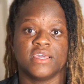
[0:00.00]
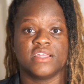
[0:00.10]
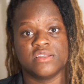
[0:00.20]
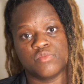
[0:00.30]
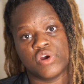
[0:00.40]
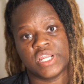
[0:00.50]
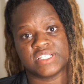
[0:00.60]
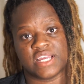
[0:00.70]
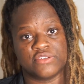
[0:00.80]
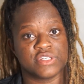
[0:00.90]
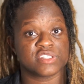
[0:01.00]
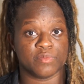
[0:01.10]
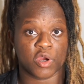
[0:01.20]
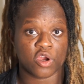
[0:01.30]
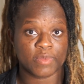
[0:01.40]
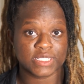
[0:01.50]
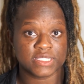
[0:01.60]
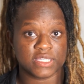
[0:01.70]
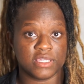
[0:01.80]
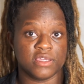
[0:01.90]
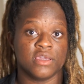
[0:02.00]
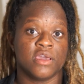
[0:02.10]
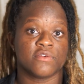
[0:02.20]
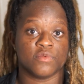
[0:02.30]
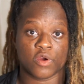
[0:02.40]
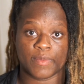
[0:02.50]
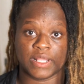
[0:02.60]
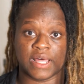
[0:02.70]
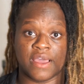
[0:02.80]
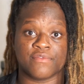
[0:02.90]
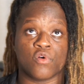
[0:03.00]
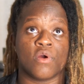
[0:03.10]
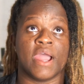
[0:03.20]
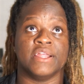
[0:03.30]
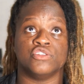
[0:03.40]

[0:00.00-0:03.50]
In the mornings, I drink some herbal tea, Herbalife, or I